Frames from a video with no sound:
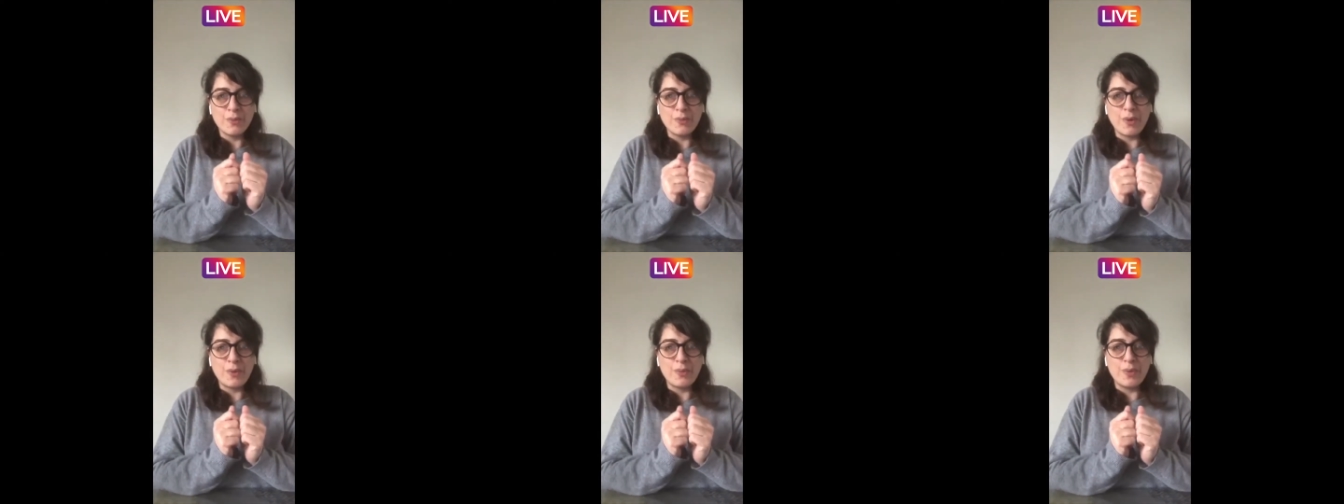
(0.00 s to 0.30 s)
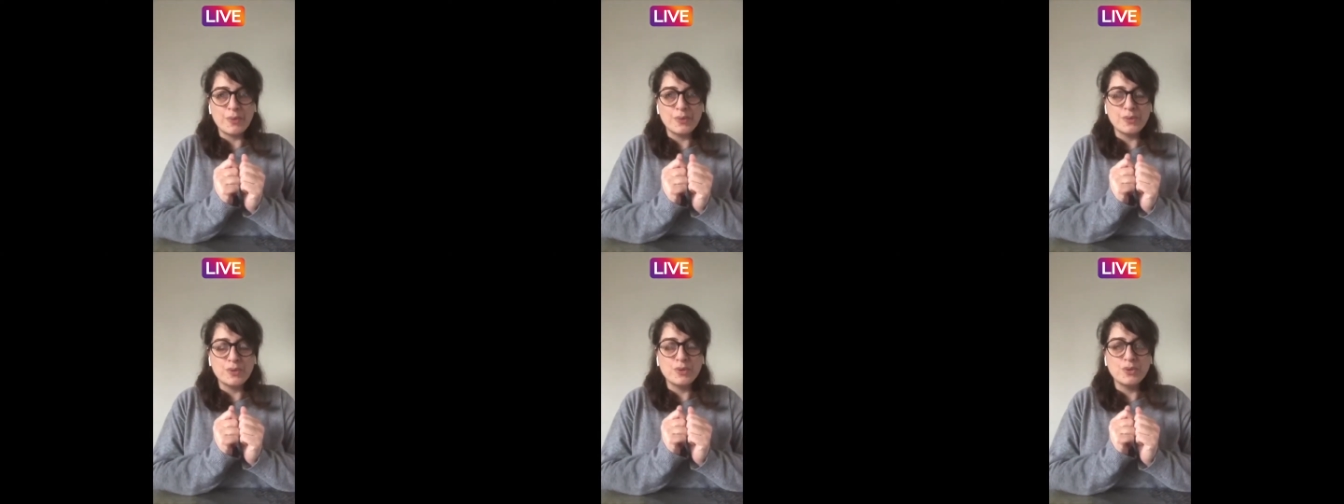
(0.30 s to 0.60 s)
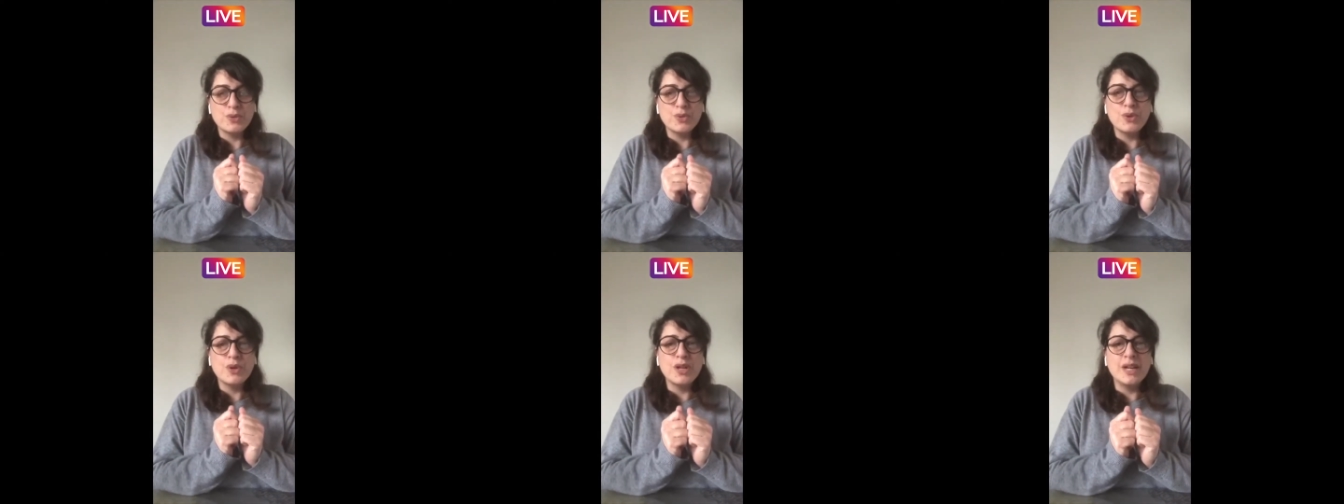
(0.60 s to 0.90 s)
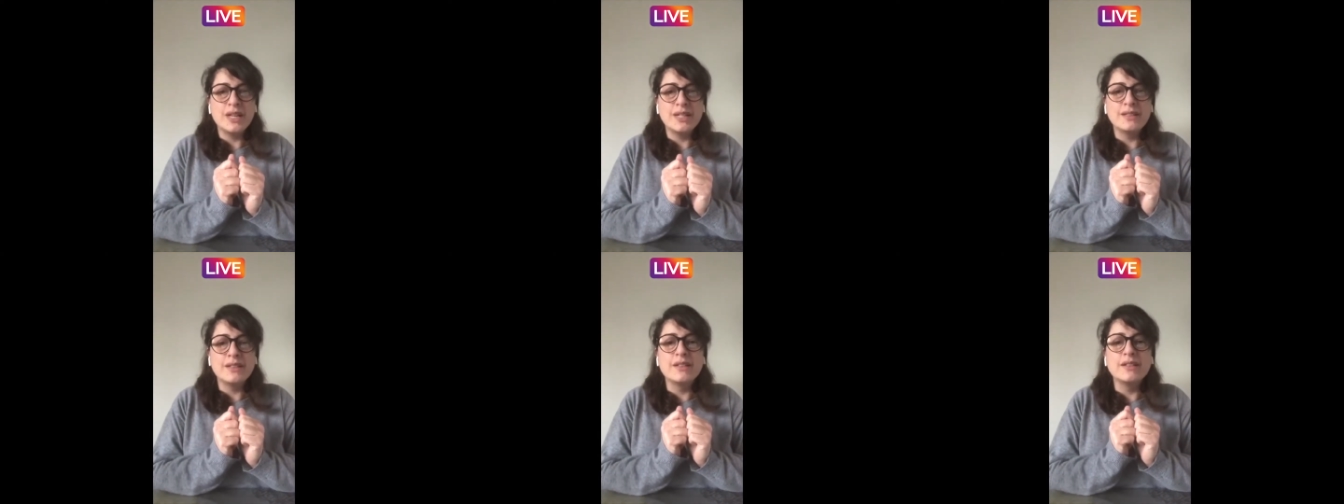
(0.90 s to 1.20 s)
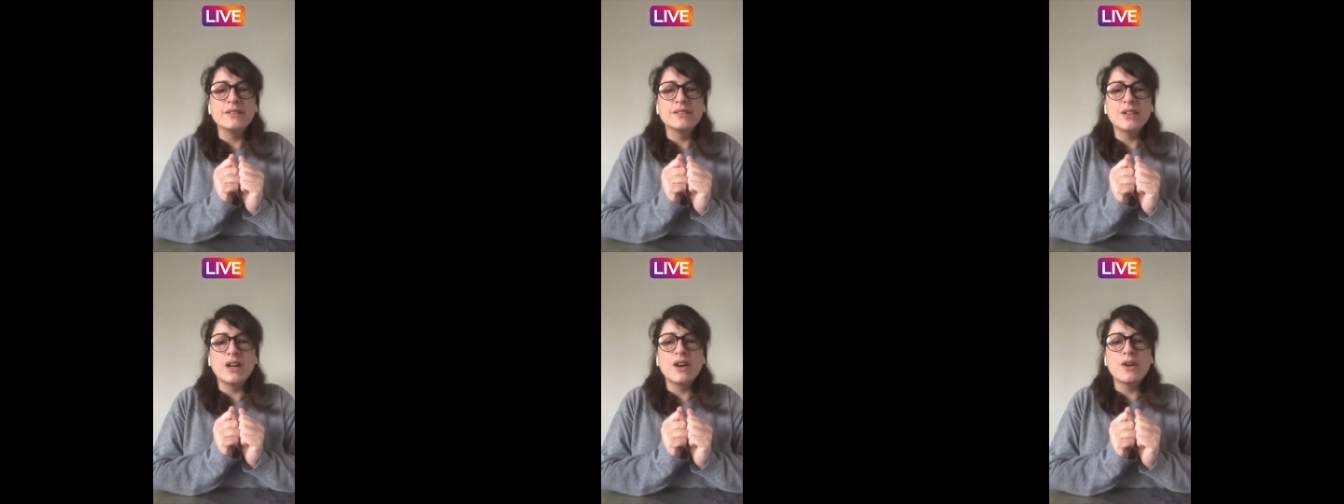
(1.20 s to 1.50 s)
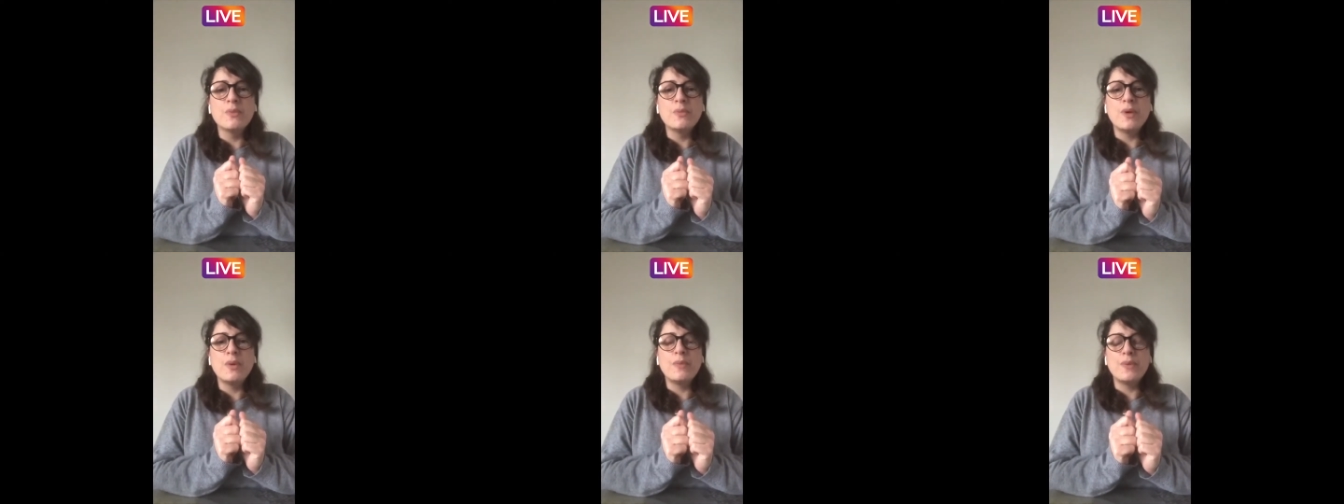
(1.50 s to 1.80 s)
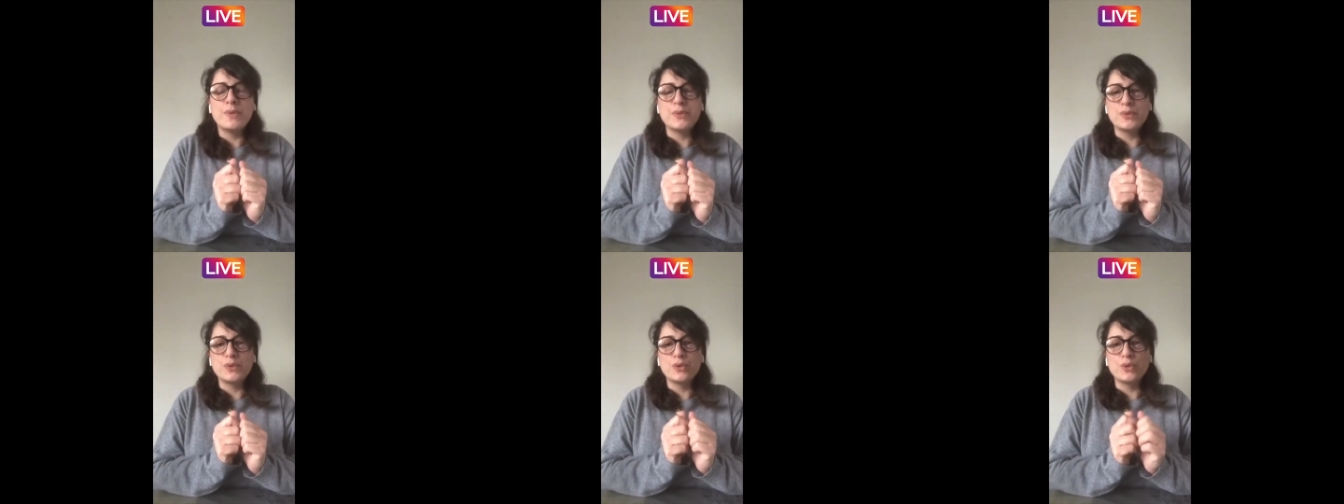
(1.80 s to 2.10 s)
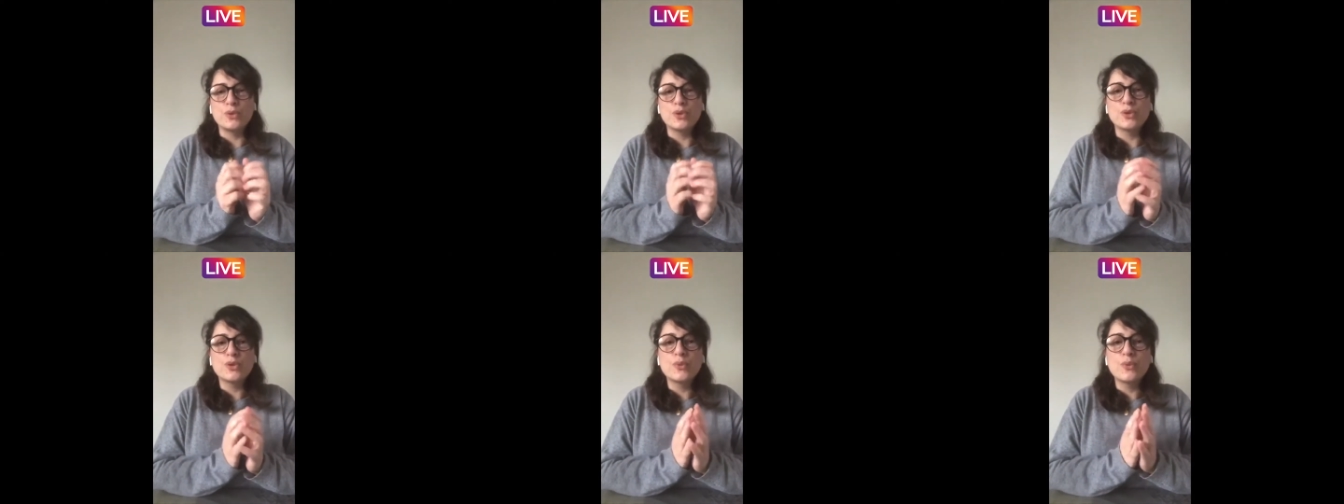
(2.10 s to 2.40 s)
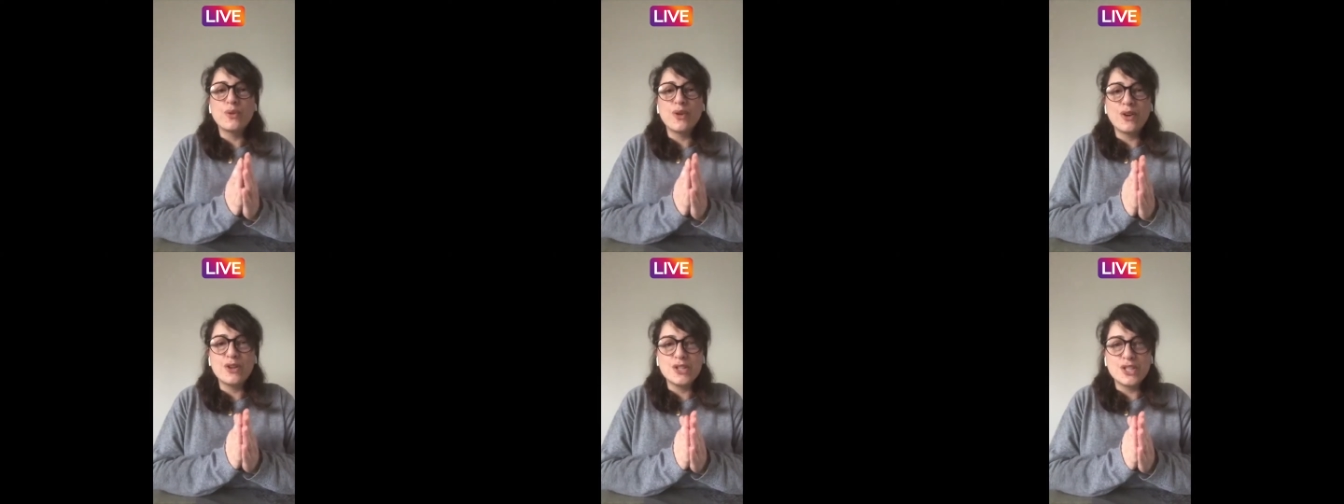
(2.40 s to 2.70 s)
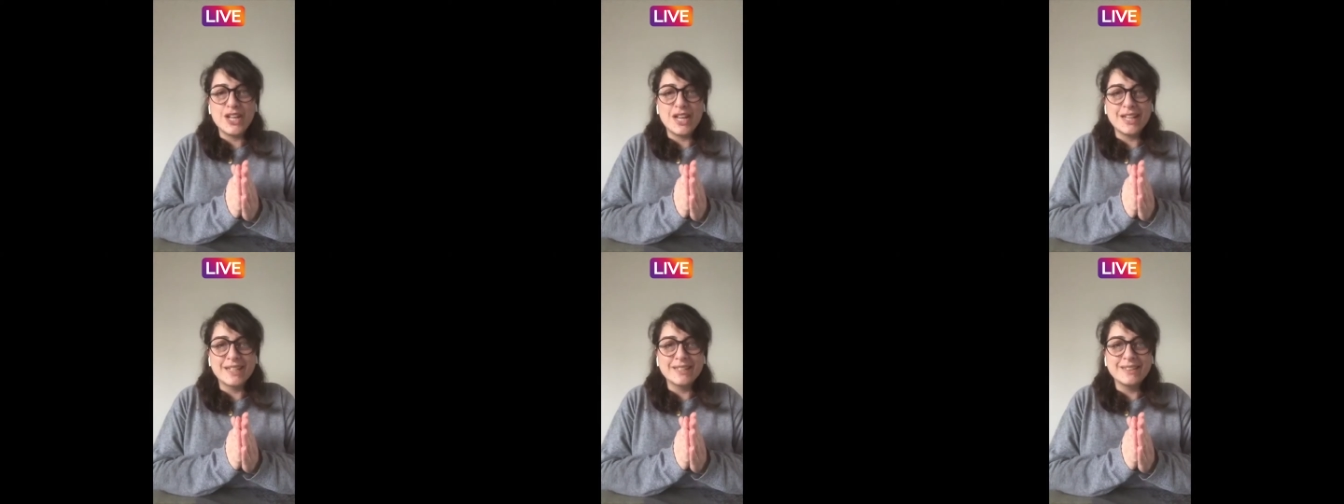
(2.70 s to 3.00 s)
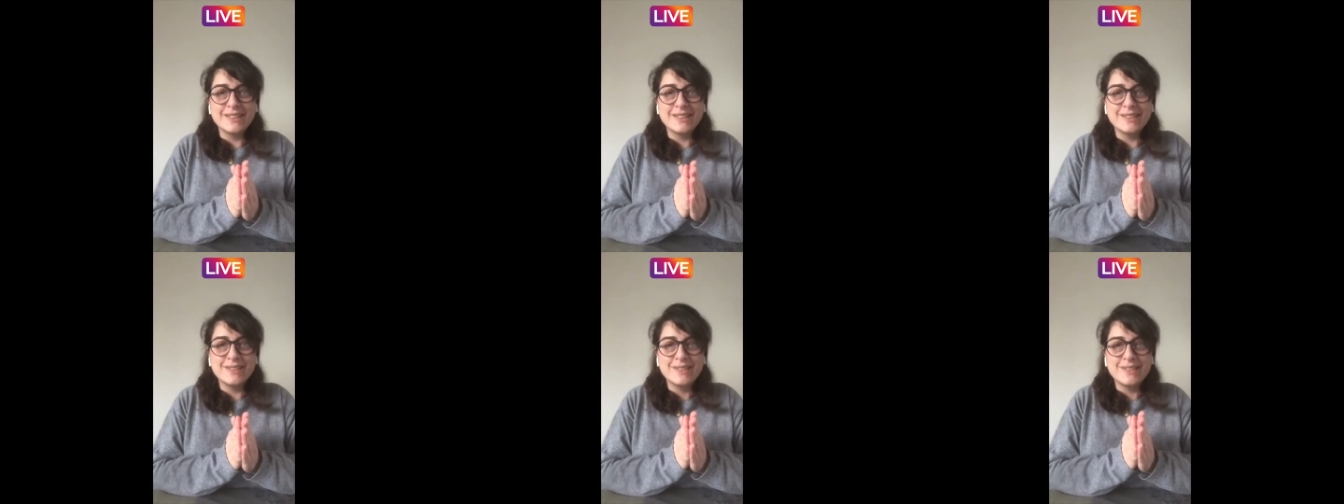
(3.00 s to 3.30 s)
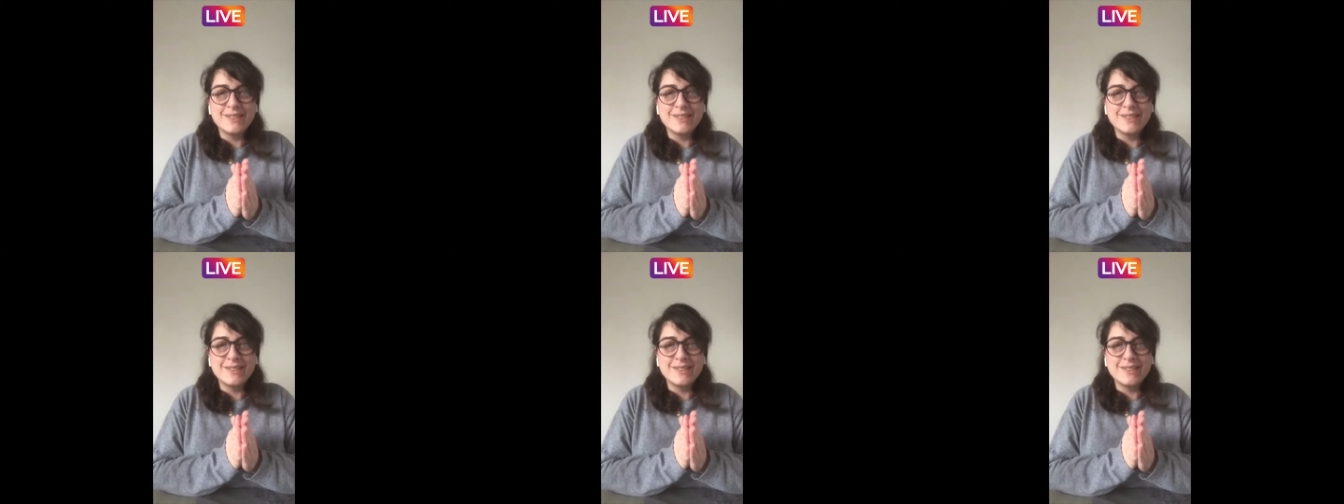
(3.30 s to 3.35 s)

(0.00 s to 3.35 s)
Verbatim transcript: pop up store and the entire pop up store's project.